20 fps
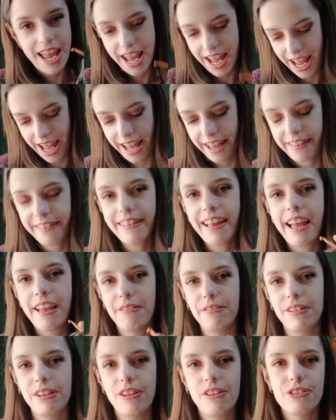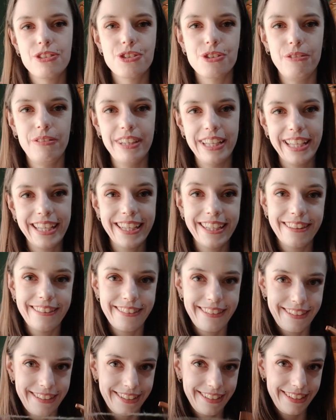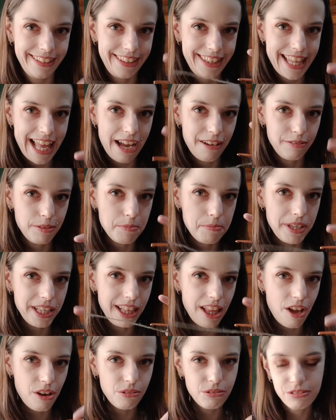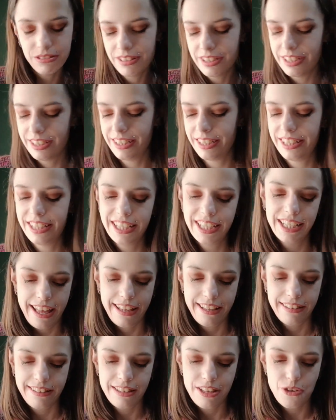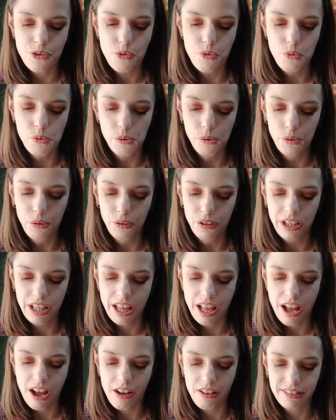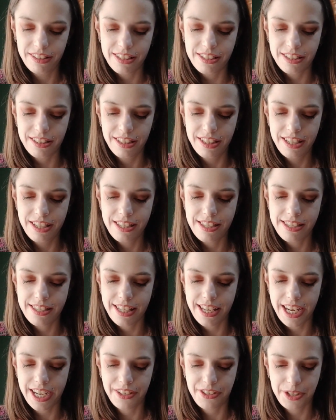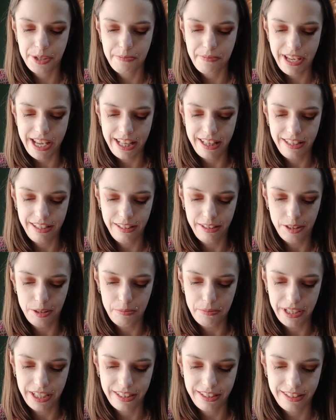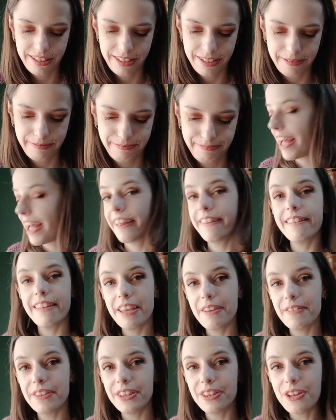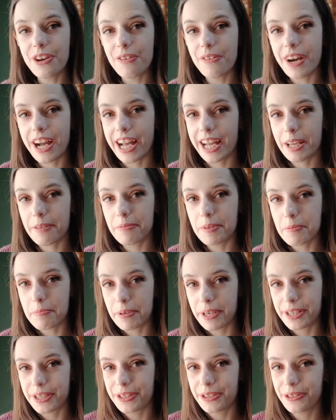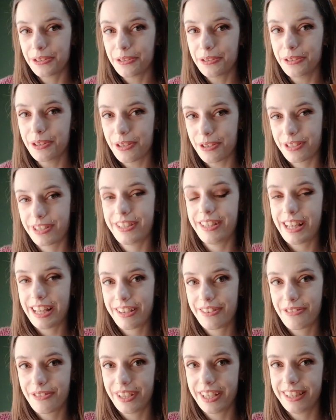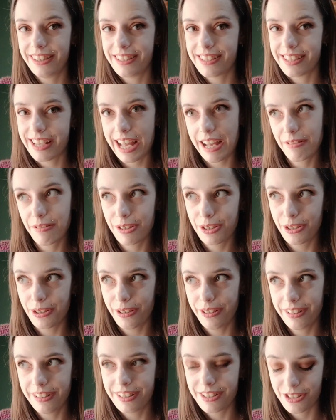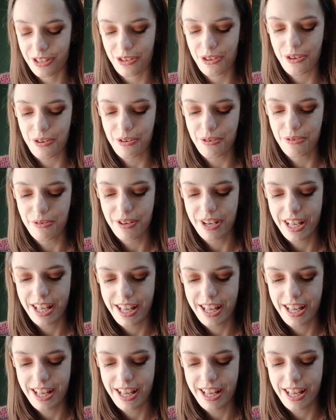and I will also link it down below. And wool honestly scares me a little bit. And even though I am the person who does laundry in this household, so